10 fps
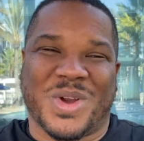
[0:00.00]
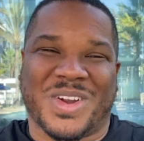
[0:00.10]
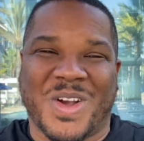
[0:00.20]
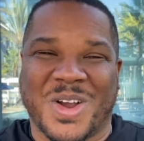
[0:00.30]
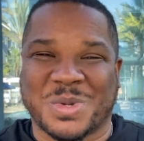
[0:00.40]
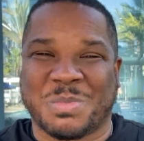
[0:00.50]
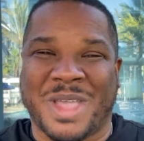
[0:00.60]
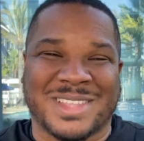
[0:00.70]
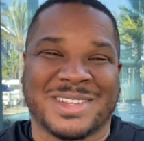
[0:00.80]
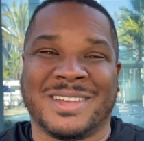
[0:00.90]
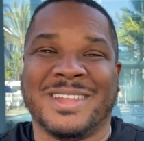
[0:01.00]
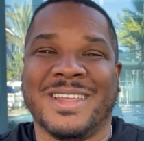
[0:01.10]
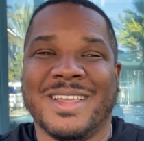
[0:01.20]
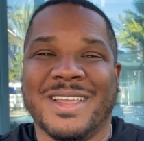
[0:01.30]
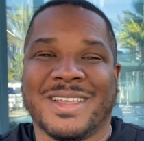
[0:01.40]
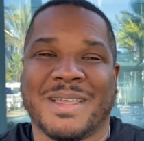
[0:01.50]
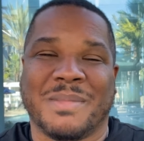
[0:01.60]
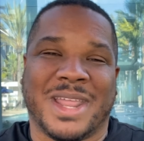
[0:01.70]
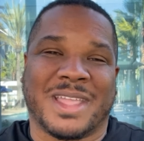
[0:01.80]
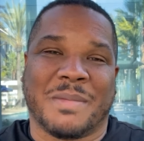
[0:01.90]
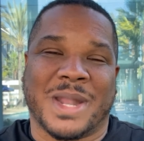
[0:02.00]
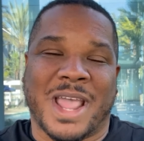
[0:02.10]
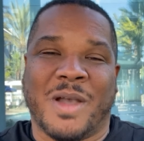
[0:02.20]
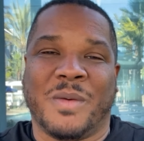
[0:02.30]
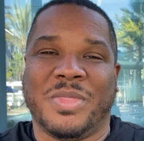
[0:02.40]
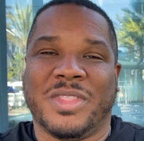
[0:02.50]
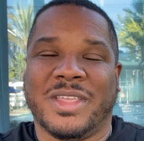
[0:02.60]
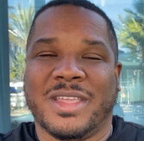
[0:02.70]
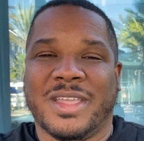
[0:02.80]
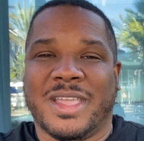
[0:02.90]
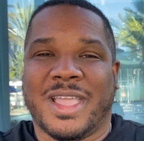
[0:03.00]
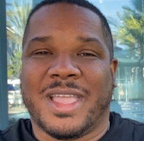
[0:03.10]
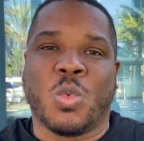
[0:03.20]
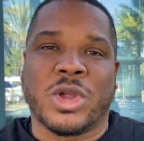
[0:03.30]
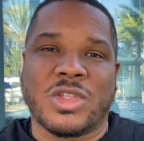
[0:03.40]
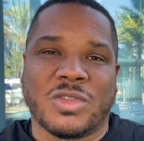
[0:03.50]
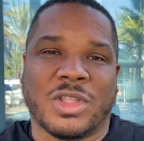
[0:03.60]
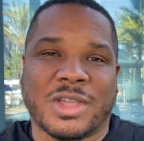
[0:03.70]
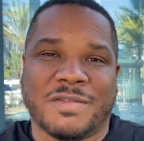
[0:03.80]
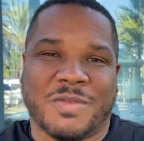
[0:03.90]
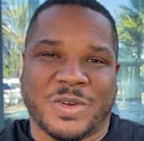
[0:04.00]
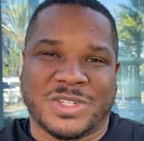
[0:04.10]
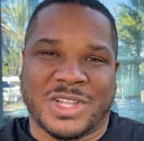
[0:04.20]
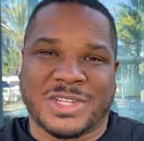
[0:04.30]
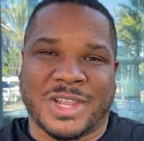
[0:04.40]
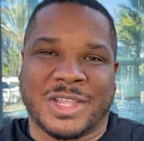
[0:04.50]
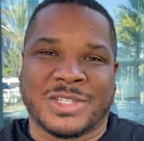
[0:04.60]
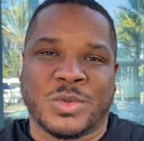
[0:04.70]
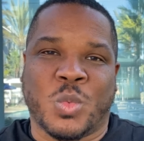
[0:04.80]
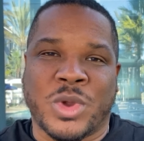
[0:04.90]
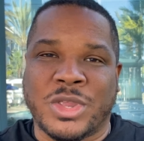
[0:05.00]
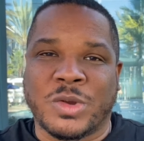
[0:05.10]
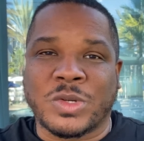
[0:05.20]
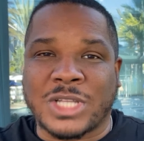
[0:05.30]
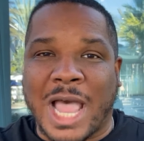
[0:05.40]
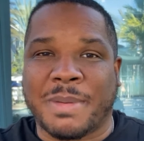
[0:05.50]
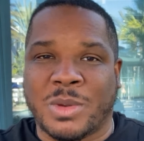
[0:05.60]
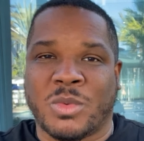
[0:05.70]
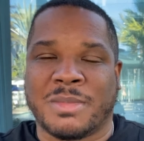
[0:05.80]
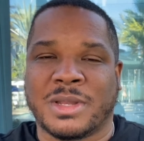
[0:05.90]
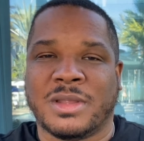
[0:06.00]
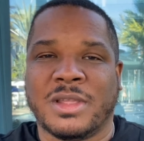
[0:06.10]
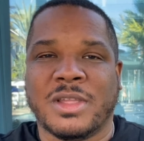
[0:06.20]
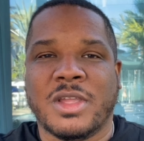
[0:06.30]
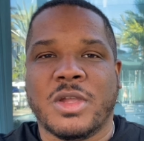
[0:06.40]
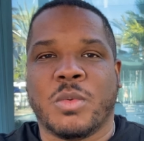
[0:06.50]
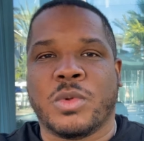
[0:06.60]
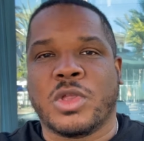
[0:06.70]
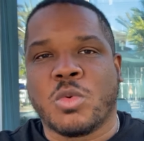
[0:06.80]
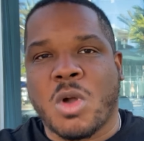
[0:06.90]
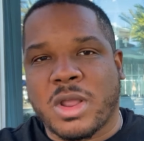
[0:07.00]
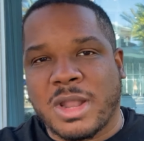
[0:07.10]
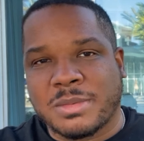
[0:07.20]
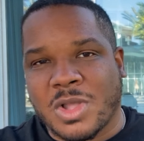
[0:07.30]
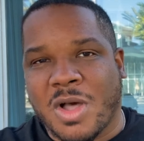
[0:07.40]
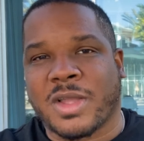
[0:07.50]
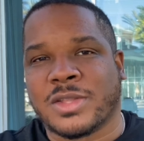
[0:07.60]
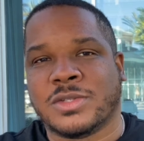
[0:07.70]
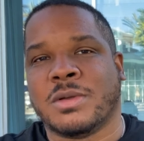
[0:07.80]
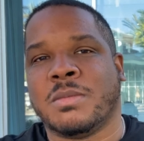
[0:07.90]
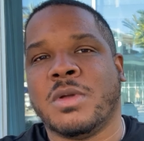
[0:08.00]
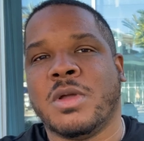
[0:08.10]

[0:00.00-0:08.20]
where cars were passing, coming in, coming out. What you're looking for essentially is when you're stopping women, when you're walking up talking to them,